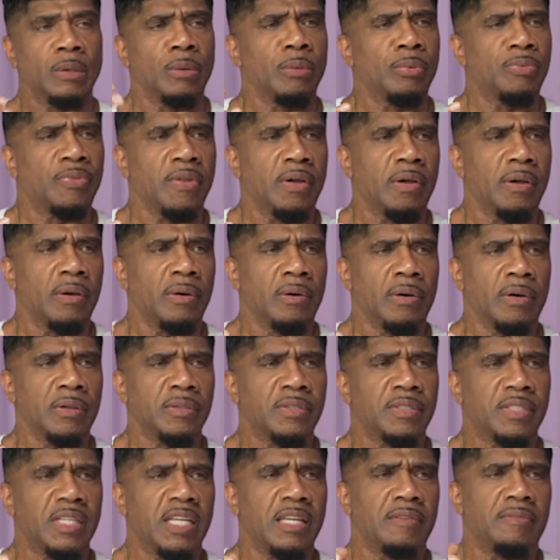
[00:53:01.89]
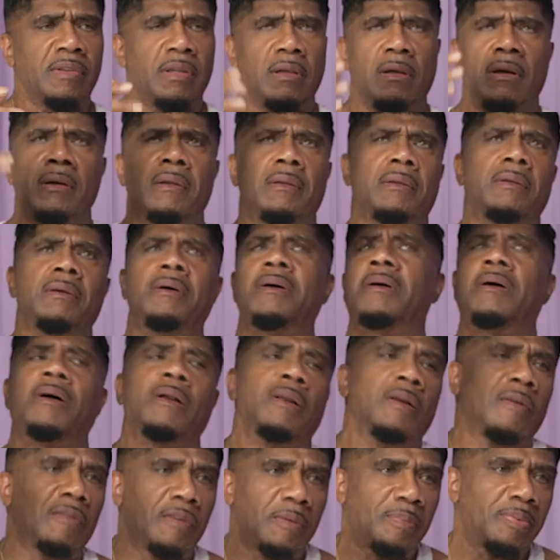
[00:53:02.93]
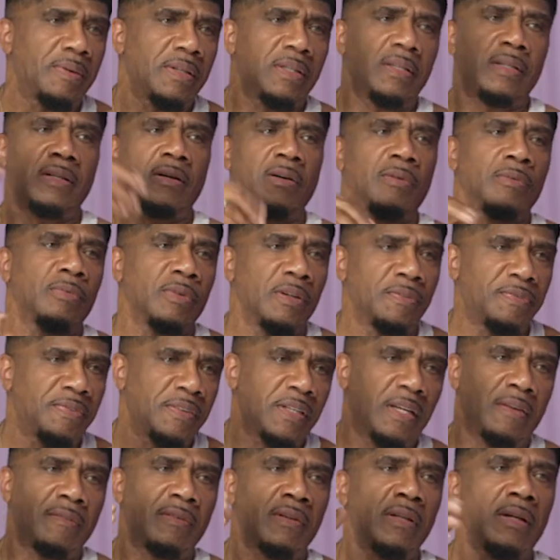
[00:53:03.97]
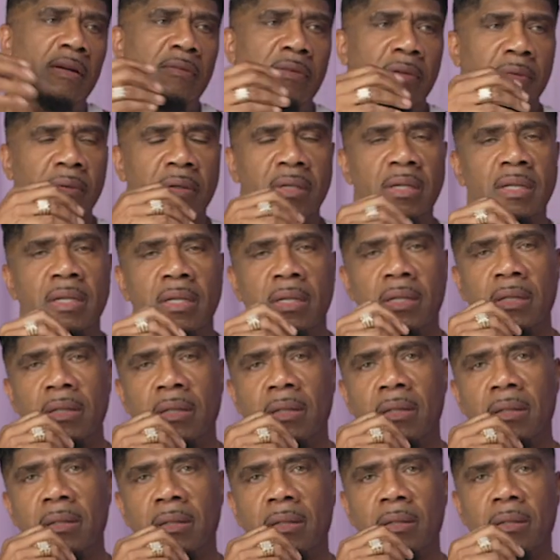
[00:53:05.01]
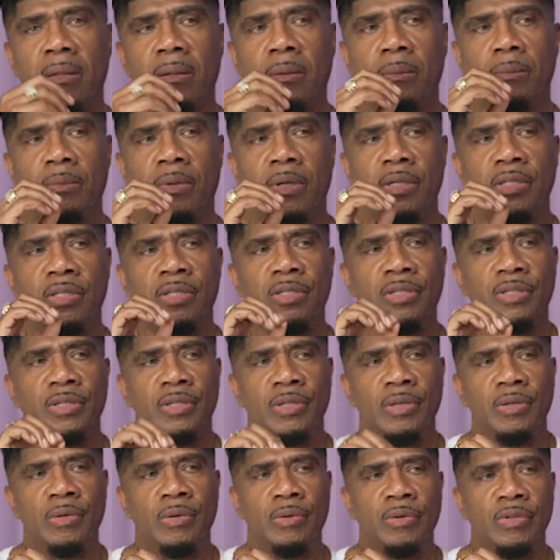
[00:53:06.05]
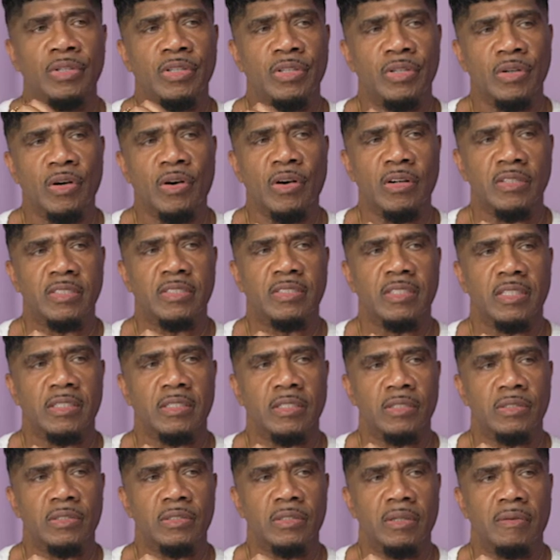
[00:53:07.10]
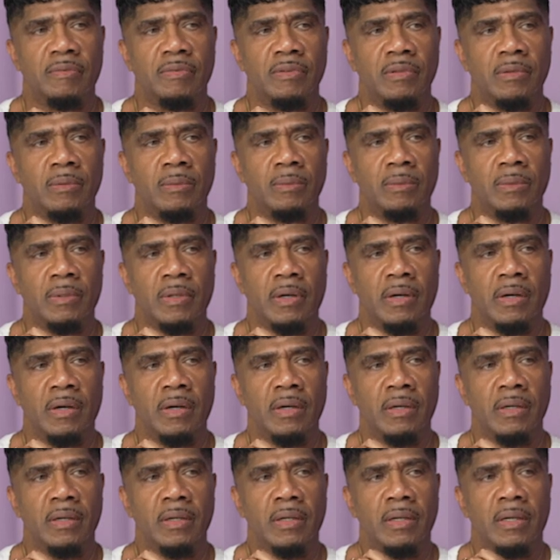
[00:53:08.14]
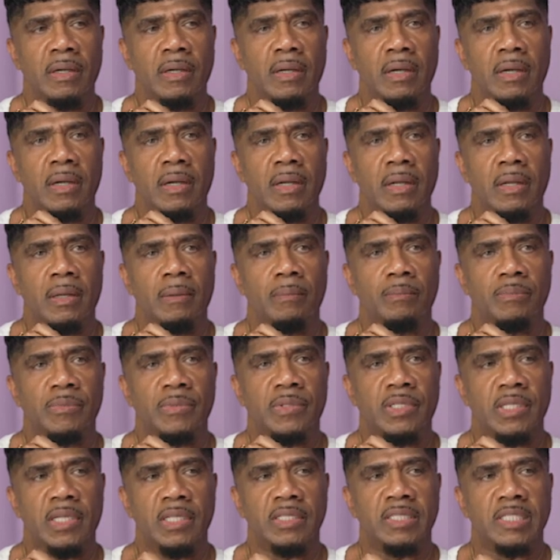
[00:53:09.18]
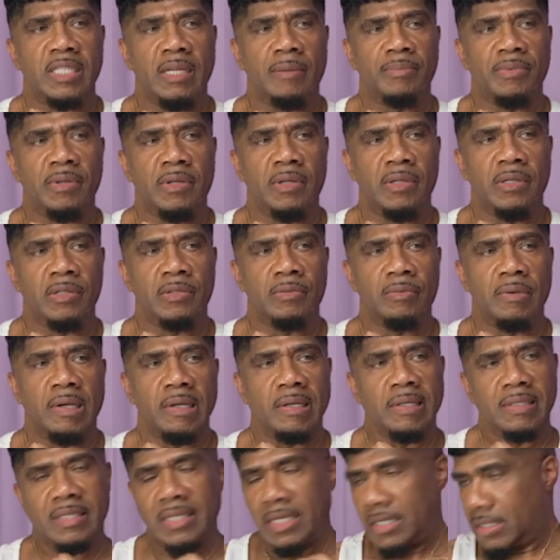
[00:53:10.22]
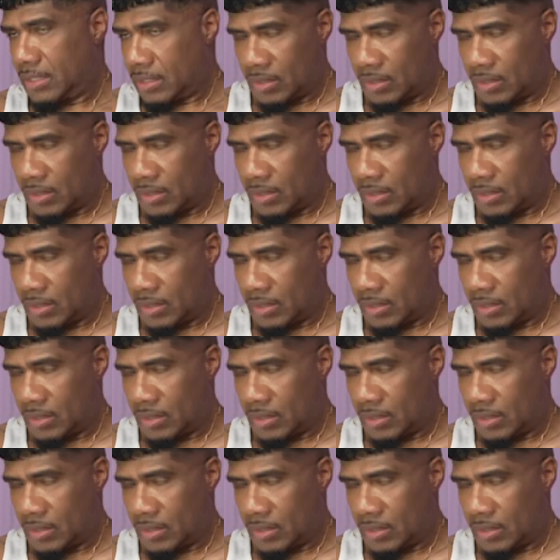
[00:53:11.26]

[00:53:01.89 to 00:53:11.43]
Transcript: Luther or Stevie yeah. oh all over the place you know riffing yeah. every, everywhere but you, your signature of you were, did something on this record that